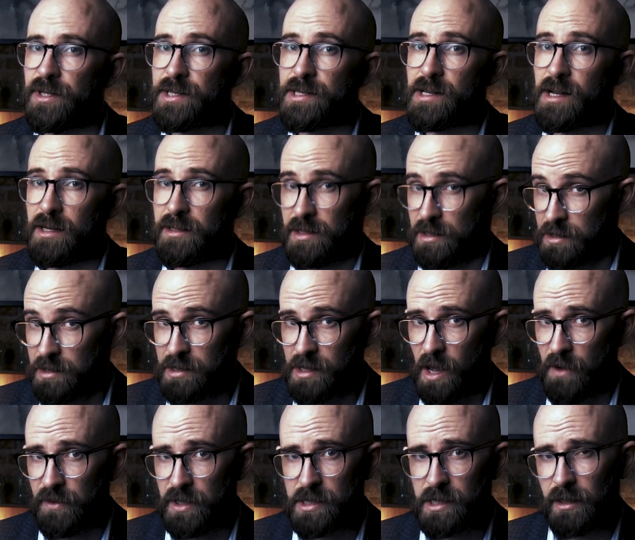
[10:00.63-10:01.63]
it started
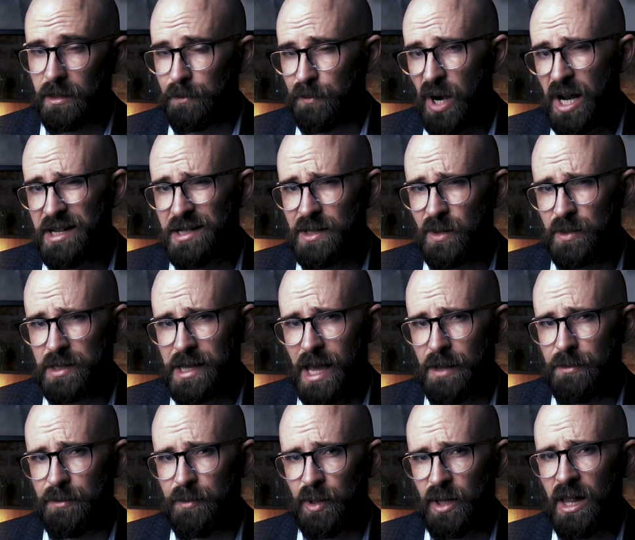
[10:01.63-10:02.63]
service that the Predator was
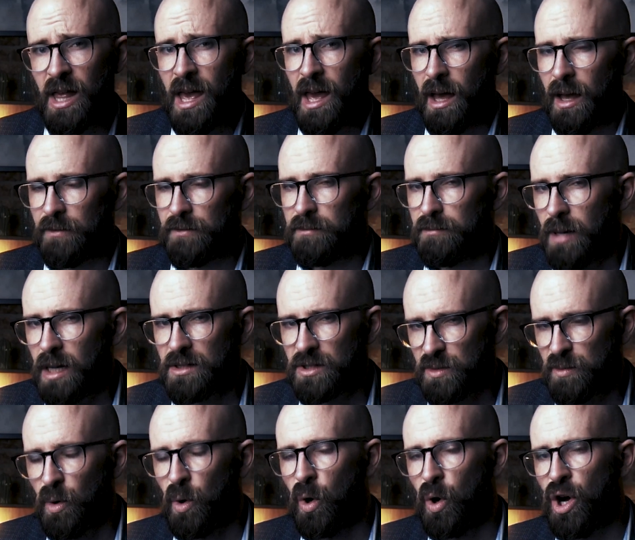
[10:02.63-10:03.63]
capable of
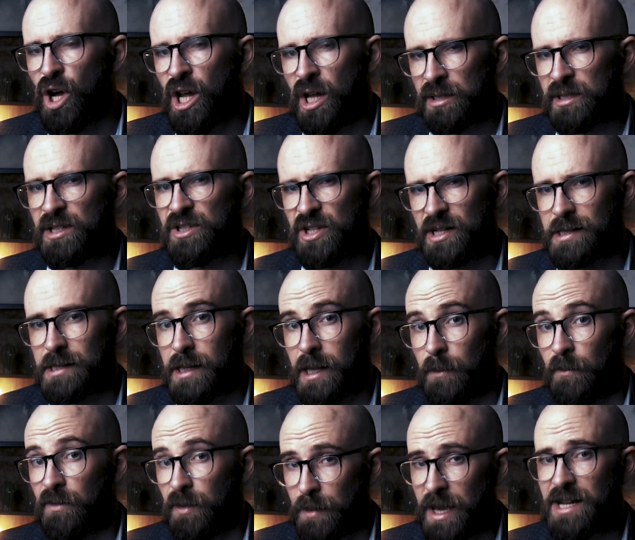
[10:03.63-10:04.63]
much more than just
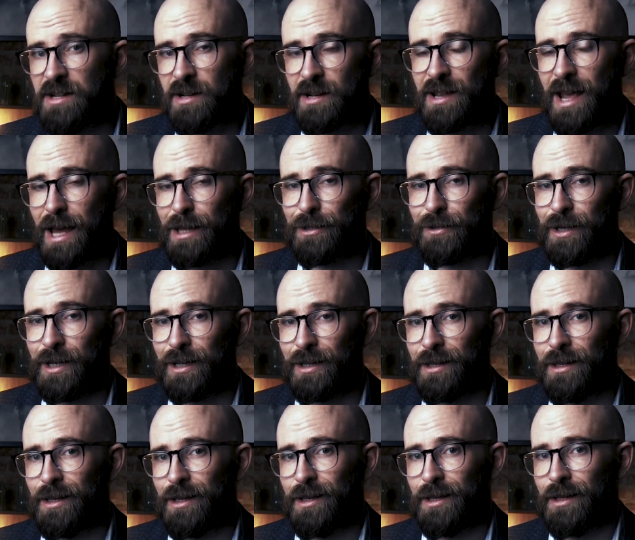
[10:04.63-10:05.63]
information
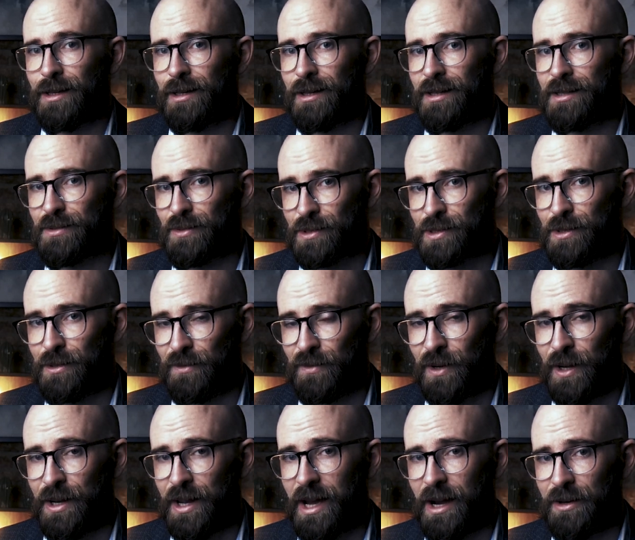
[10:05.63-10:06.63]
gathering, as we'll soon
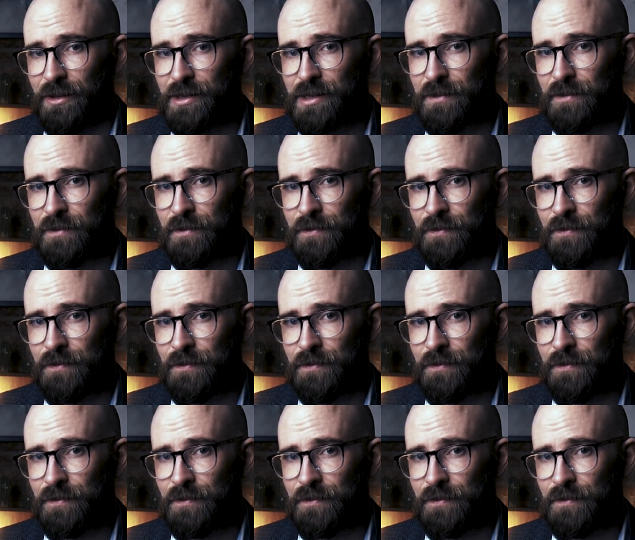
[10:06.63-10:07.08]
find out.